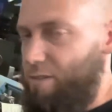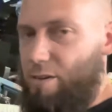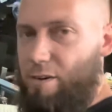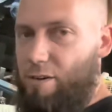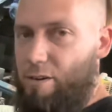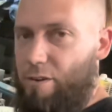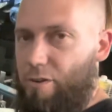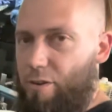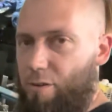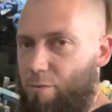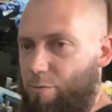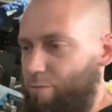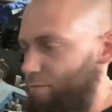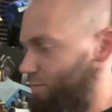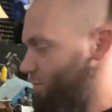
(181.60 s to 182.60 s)
are. I don't know,
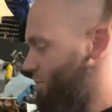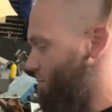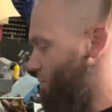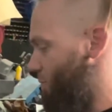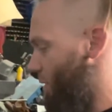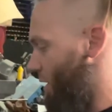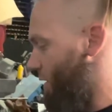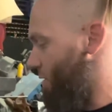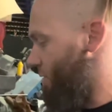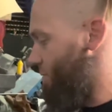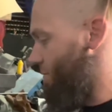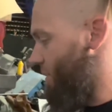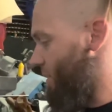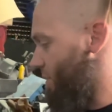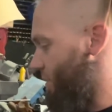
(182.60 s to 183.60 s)
buy another
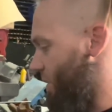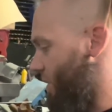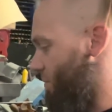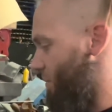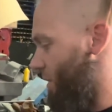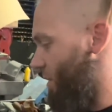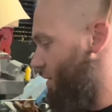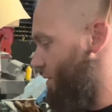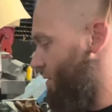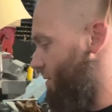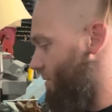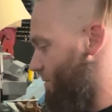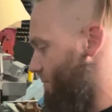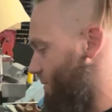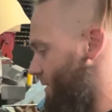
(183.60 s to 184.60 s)
fucking thing of Bondo
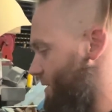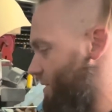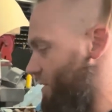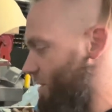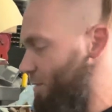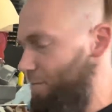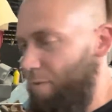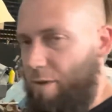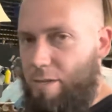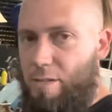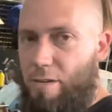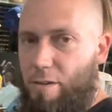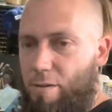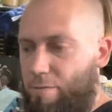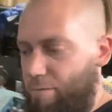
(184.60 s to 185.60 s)
and finish it up
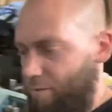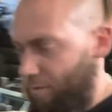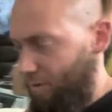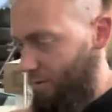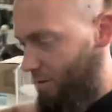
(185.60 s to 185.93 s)
myself, so